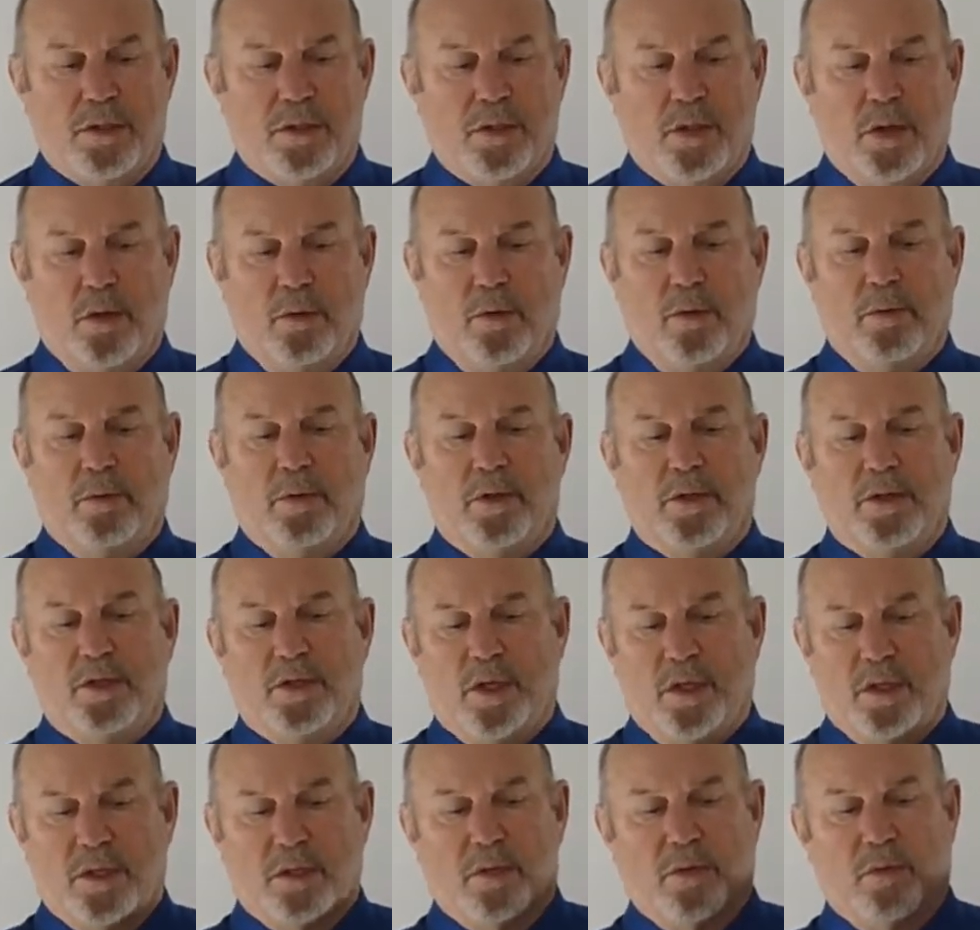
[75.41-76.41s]
So we would
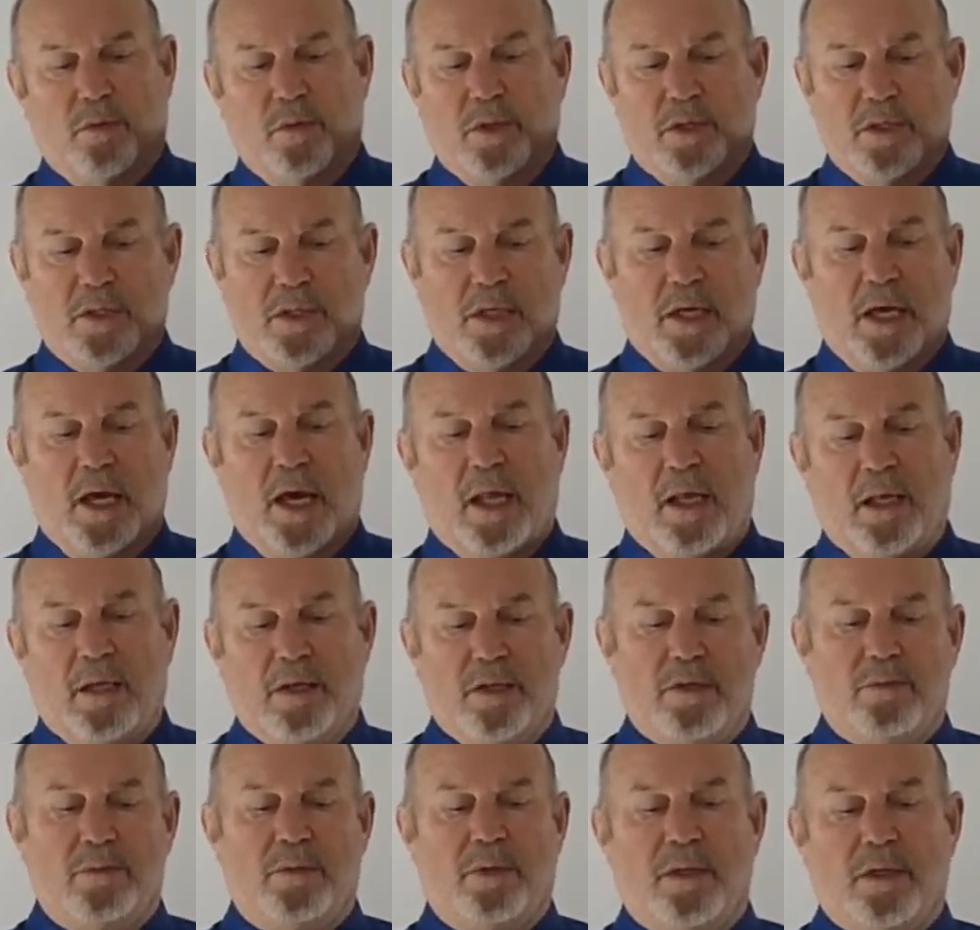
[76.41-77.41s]
adjust the wings of the
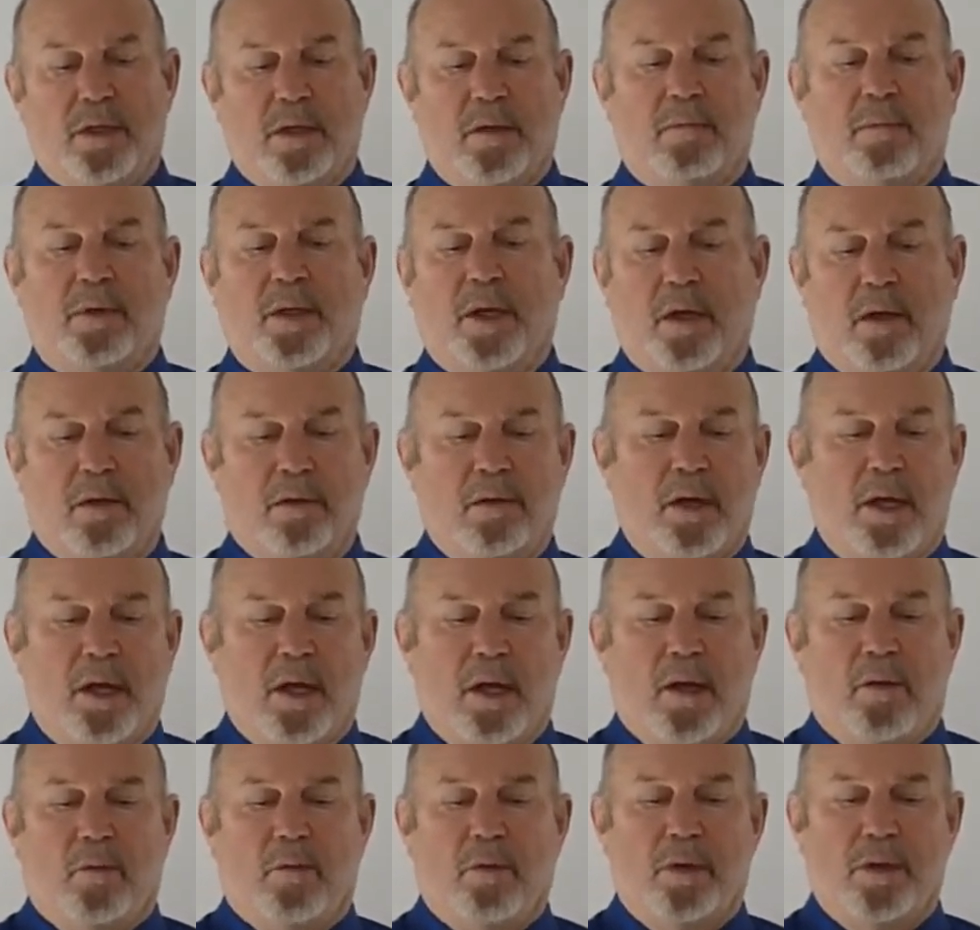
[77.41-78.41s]
atlas, we'd come down,
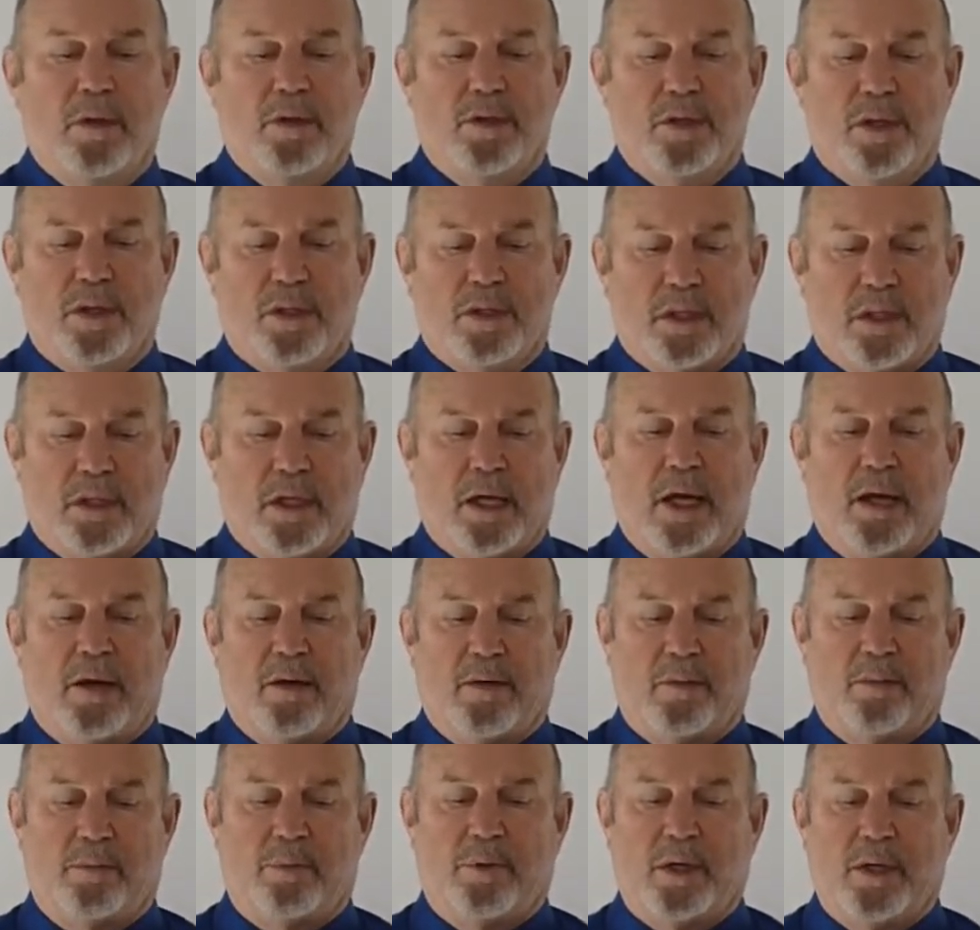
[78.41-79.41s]
we'd adjust the
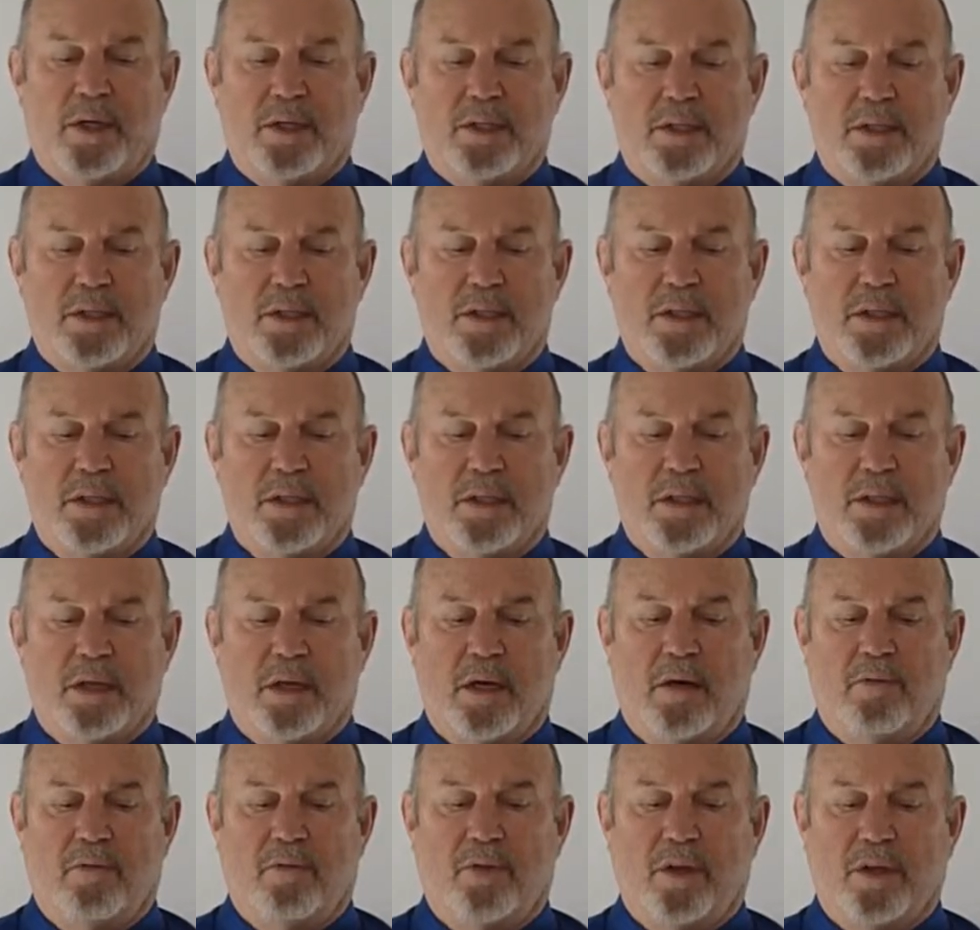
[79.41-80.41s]
lateral processes
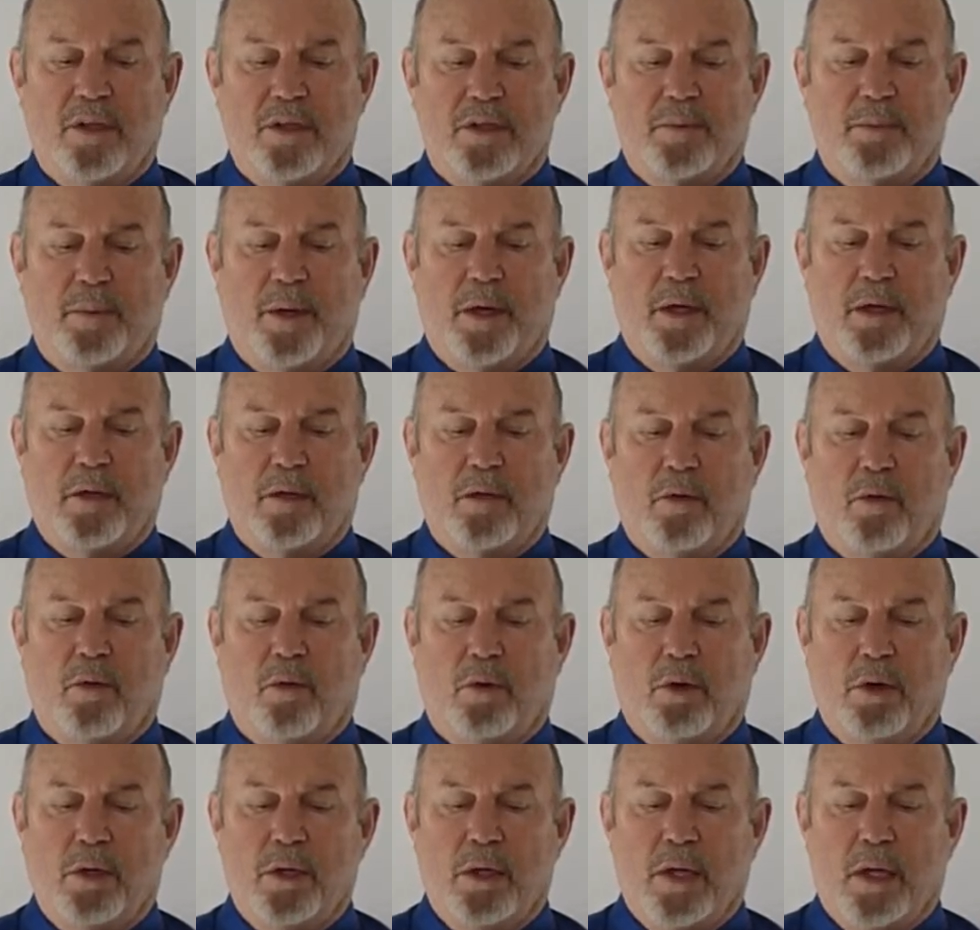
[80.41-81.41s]
of the spinal
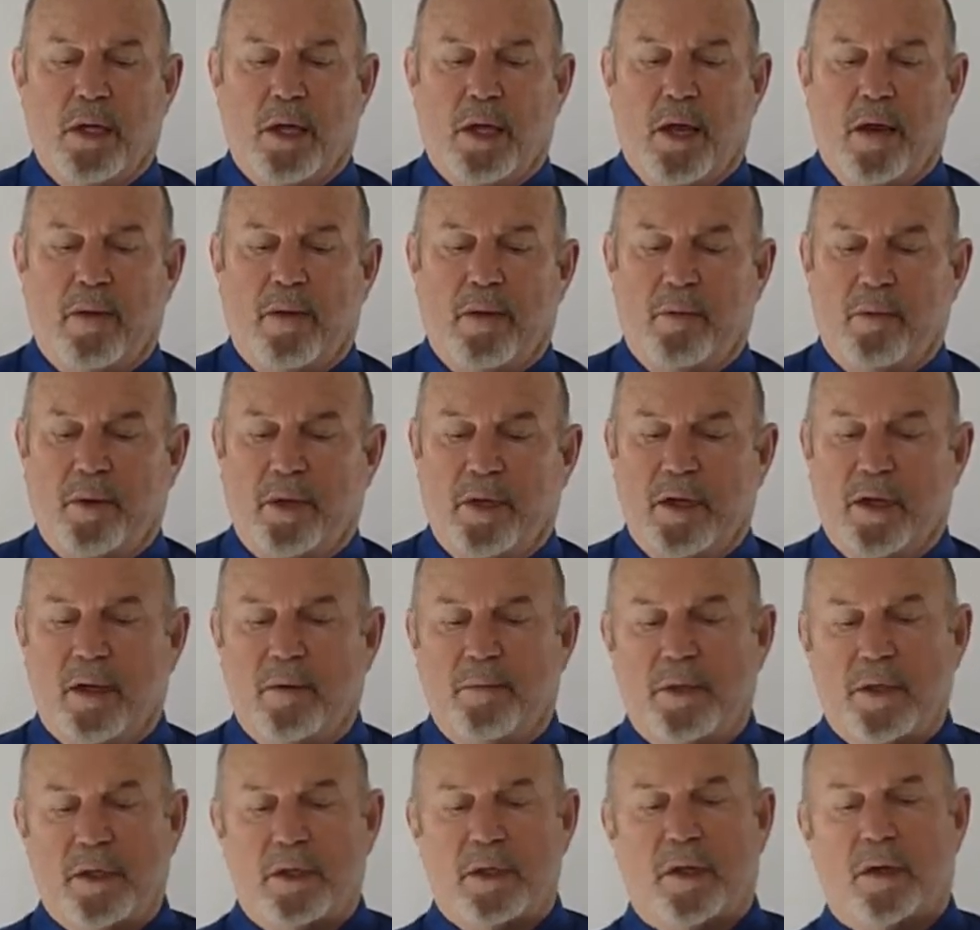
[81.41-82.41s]
cord, and then we
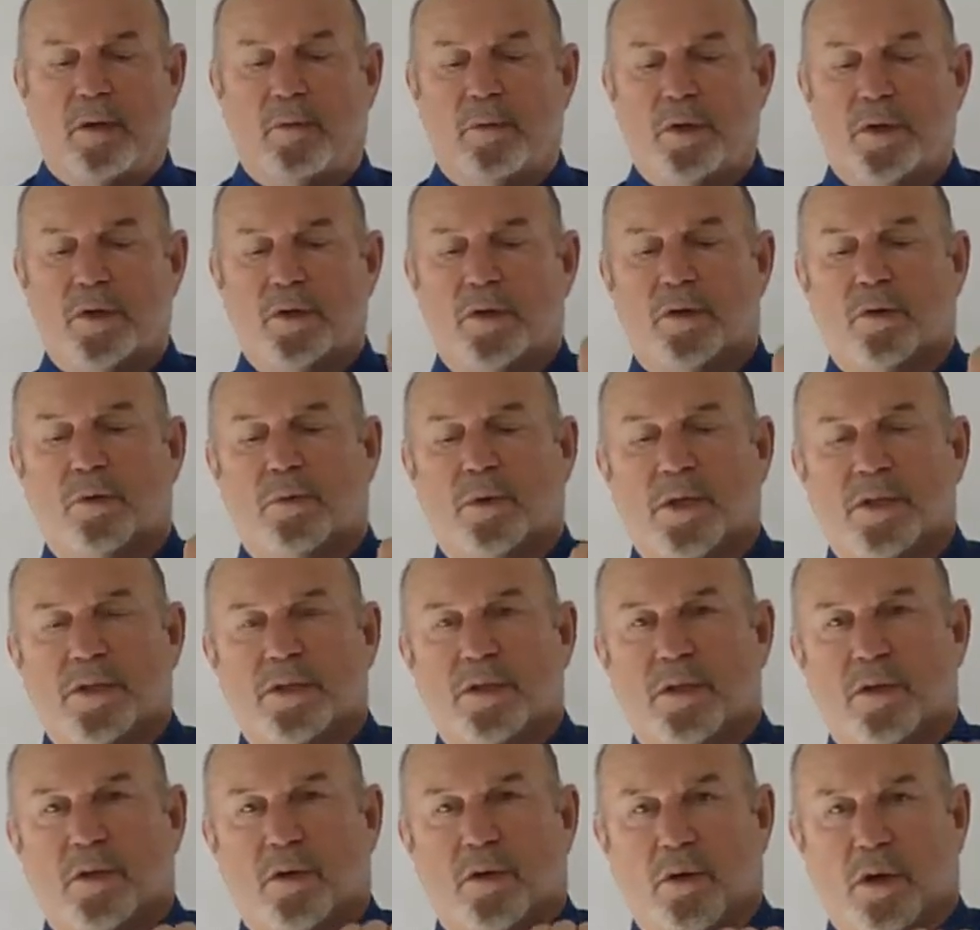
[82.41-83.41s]
come in and we do the
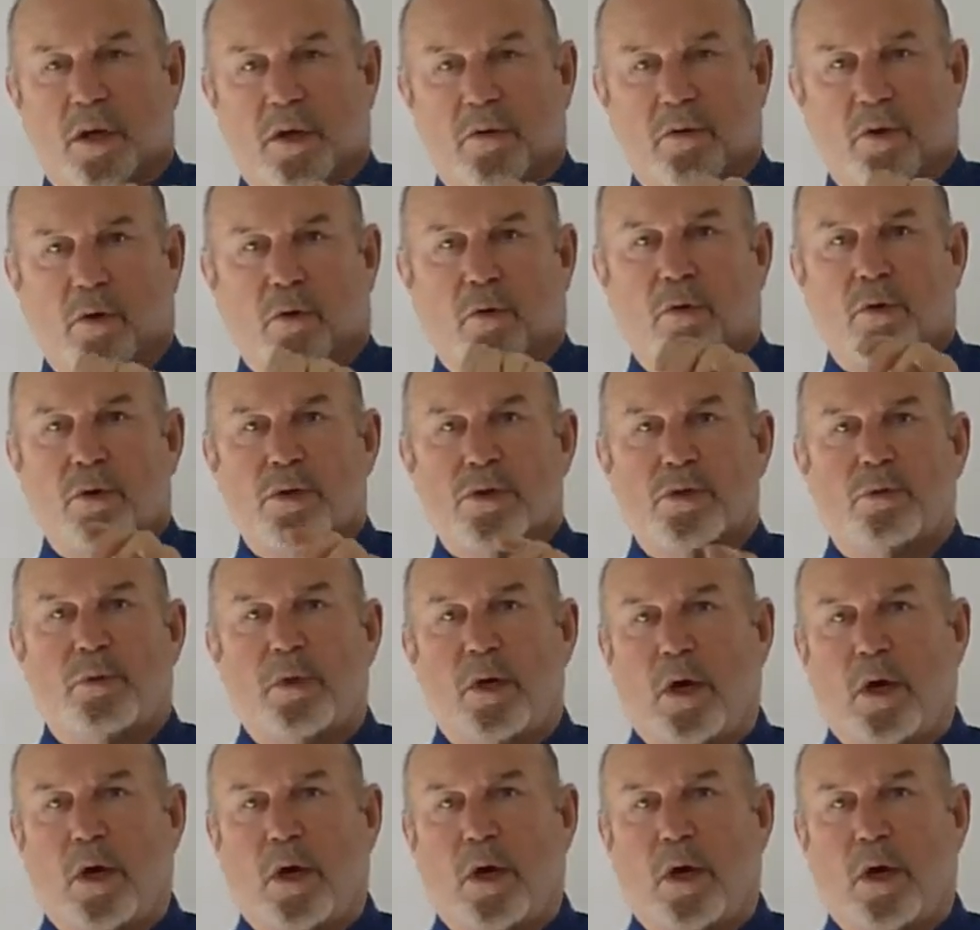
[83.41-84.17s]
rest of the, of the horse.